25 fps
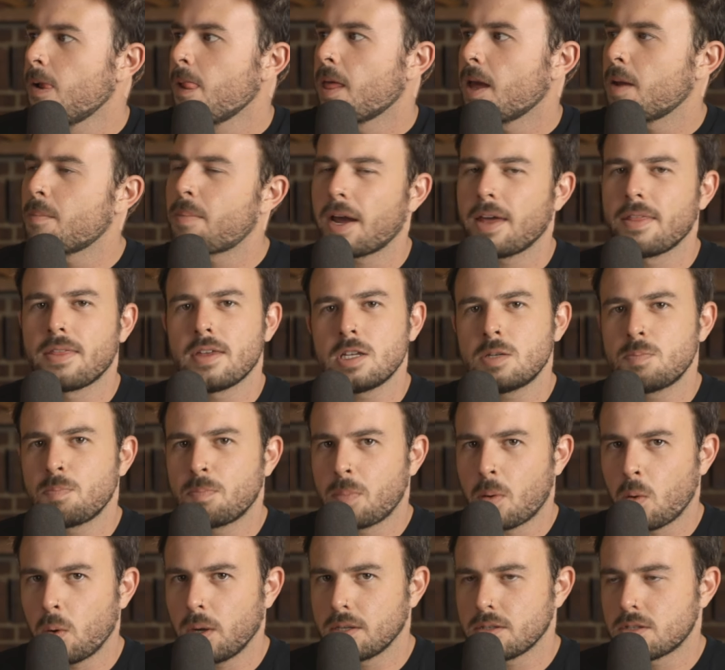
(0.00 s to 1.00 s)
And by this
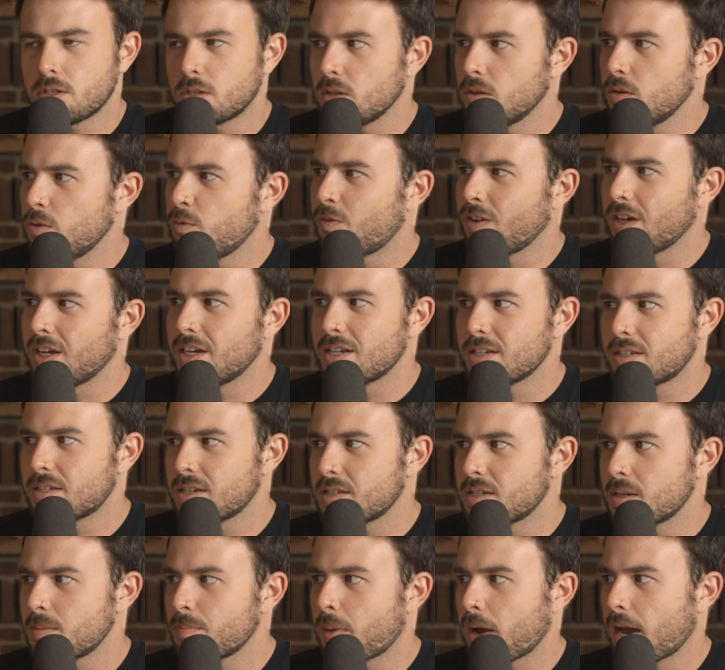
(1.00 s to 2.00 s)
point, too, Venus
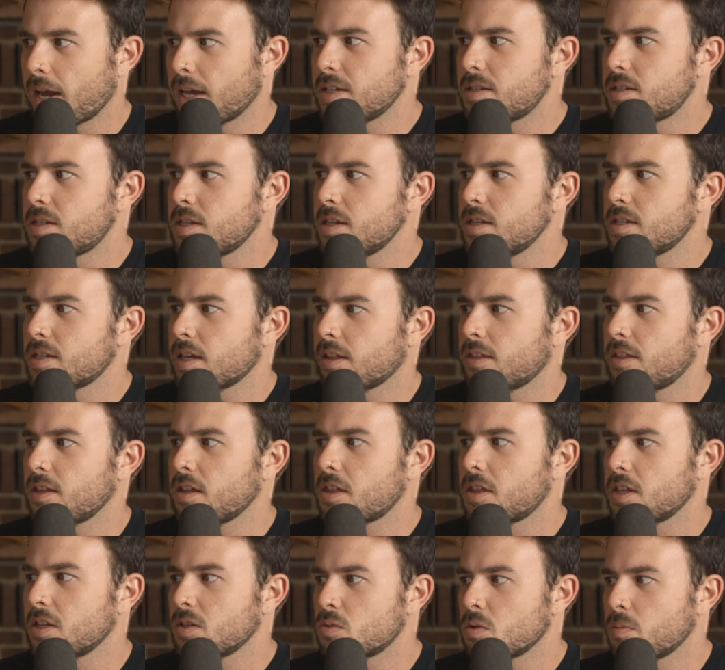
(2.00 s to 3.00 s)
is in Pisces. I
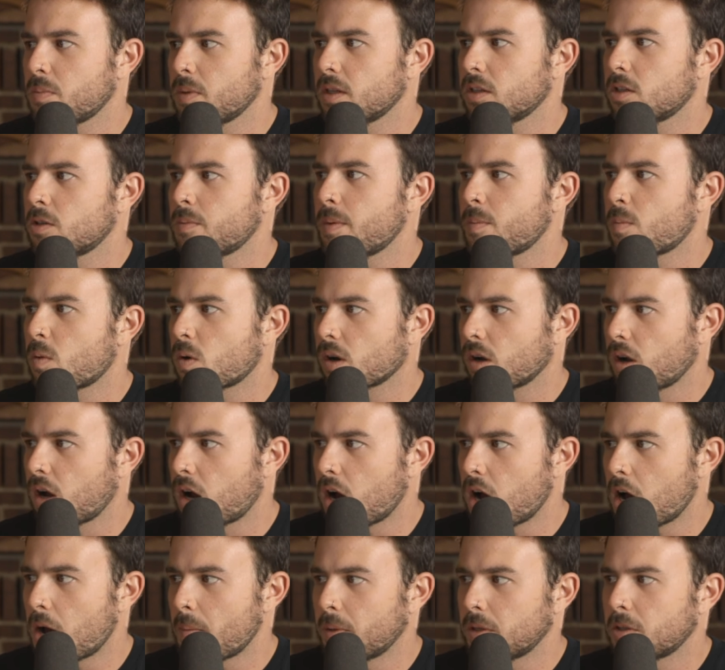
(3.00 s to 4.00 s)
think things will be a little bit more
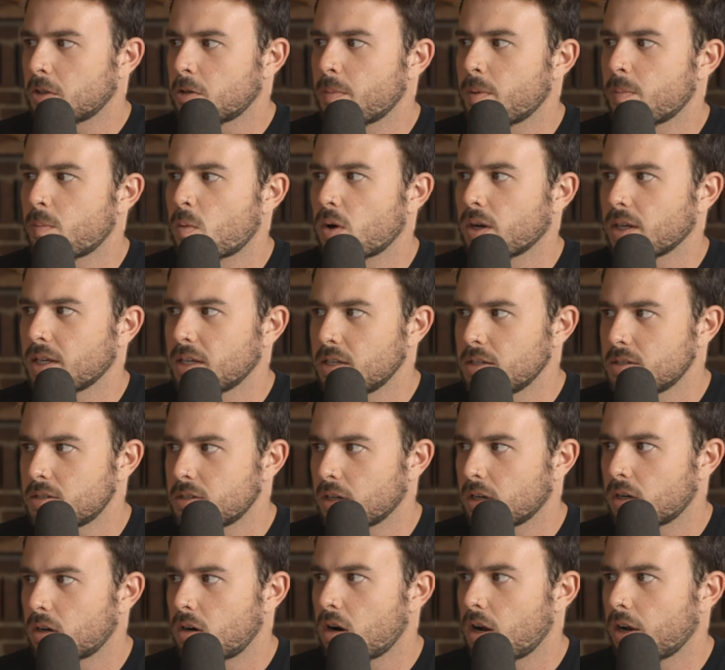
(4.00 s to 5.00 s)
calm, a little bit more
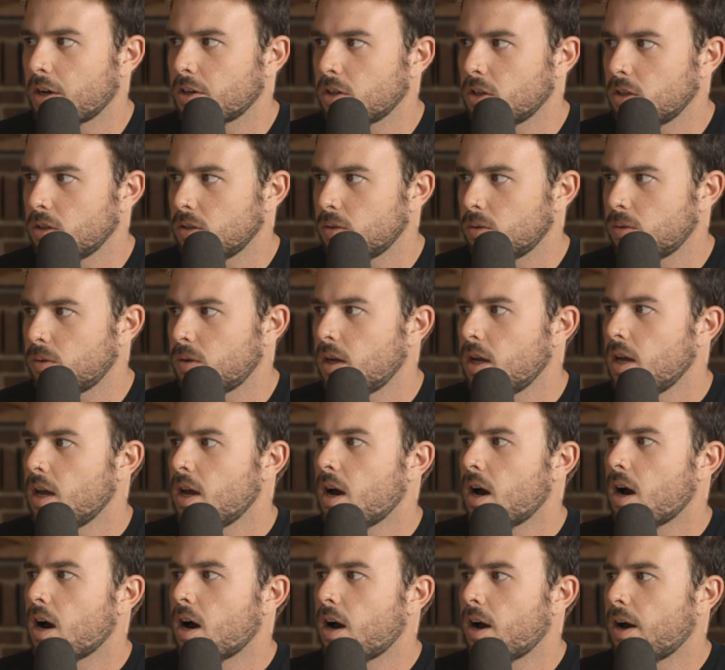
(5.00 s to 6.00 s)
easier on you.
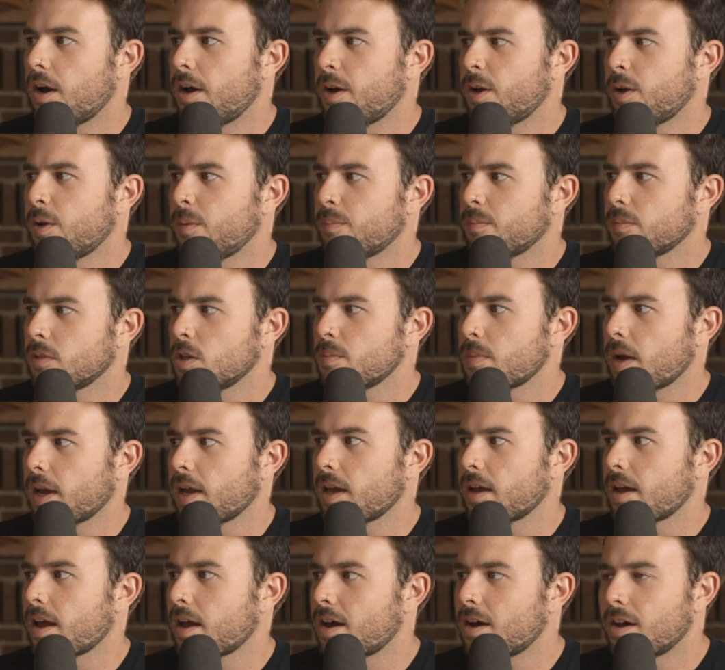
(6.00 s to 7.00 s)
Um, you
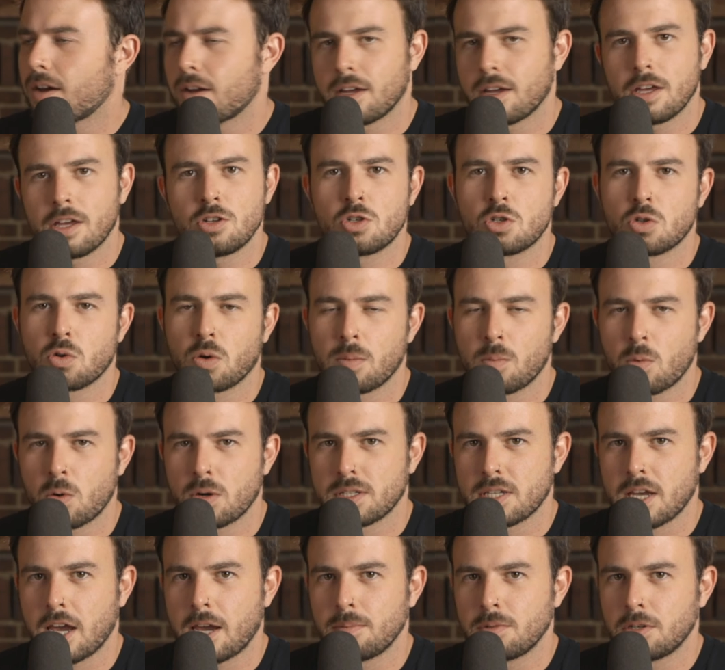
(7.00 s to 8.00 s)
might uh, enjoy more
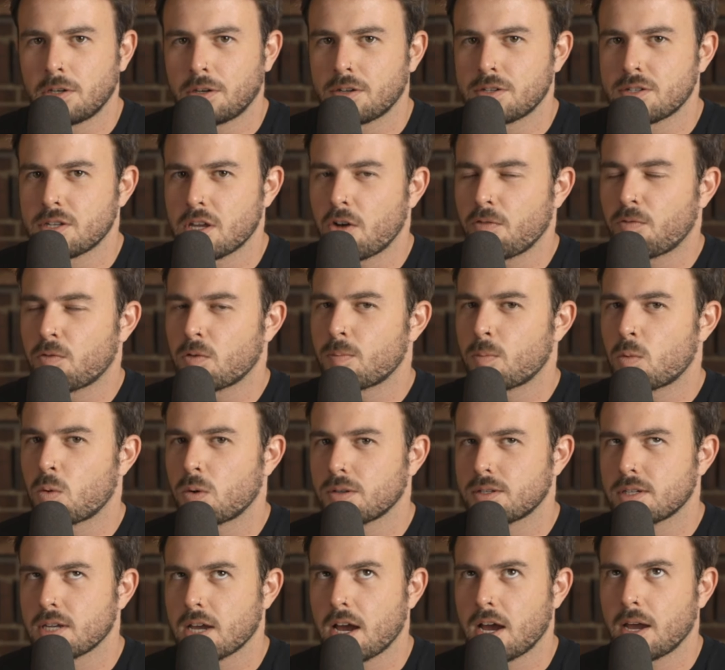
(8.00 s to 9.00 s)
time to yourself or more
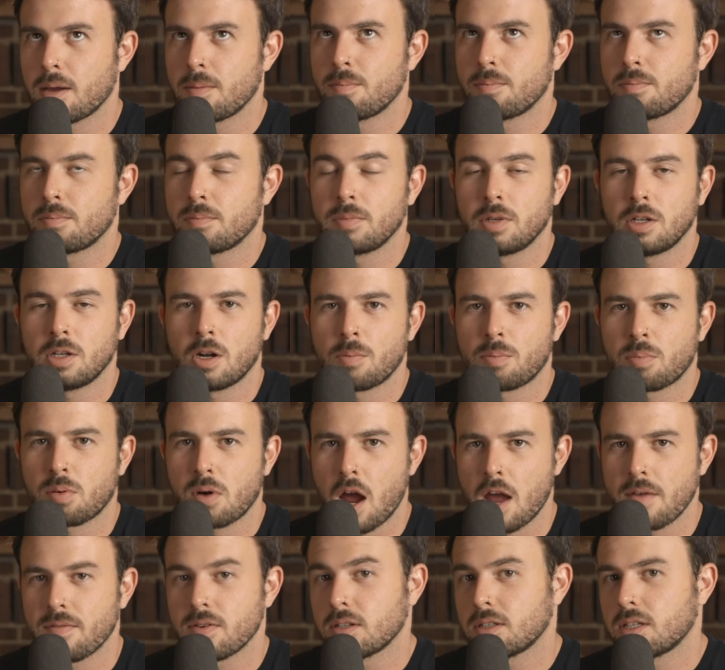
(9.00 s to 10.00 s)
time, you know,
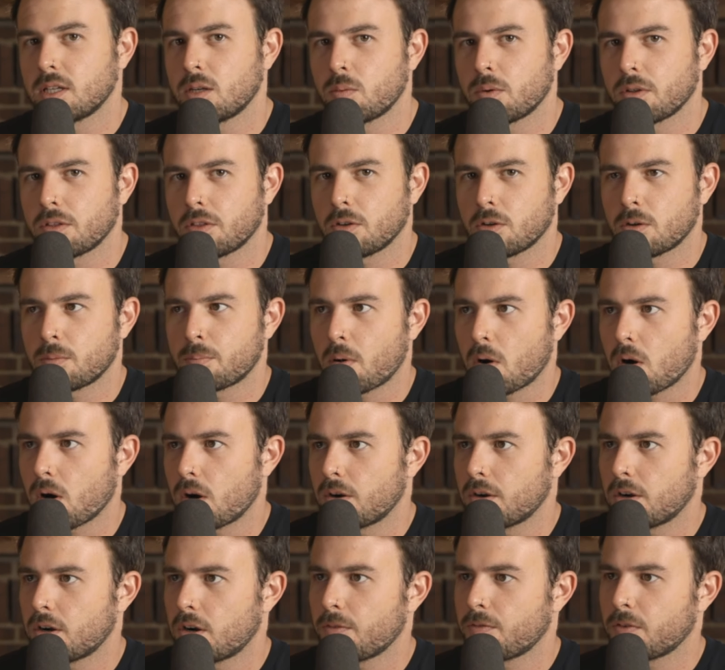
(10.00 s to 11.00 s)
privately with your
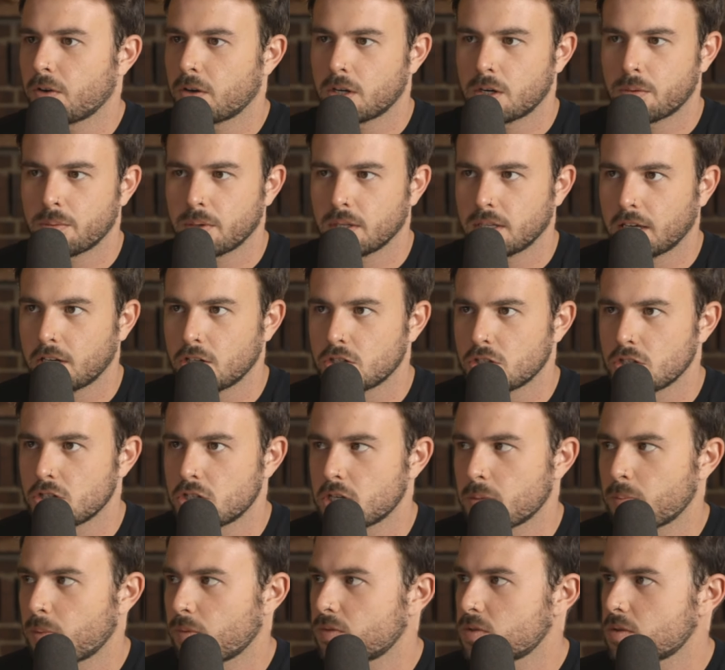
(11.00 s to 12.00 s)
partner if you're in a
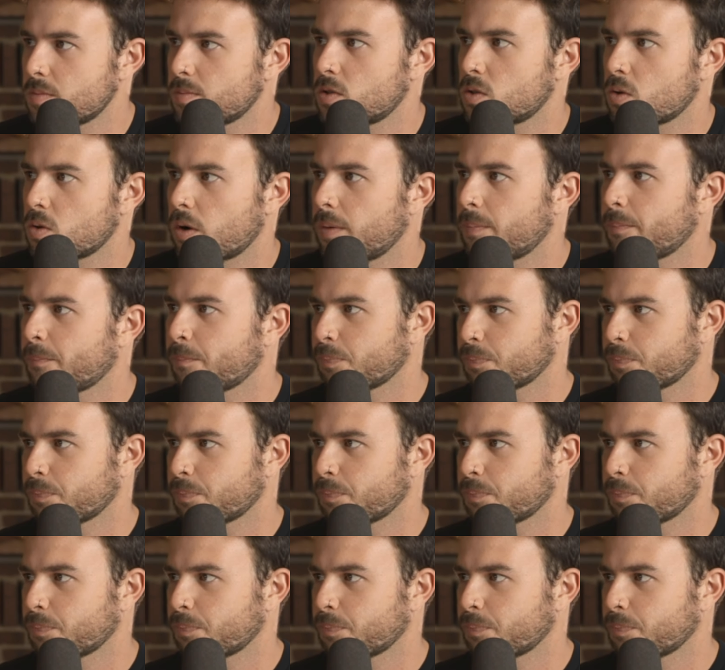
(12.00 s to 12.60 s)
relationship of some sort.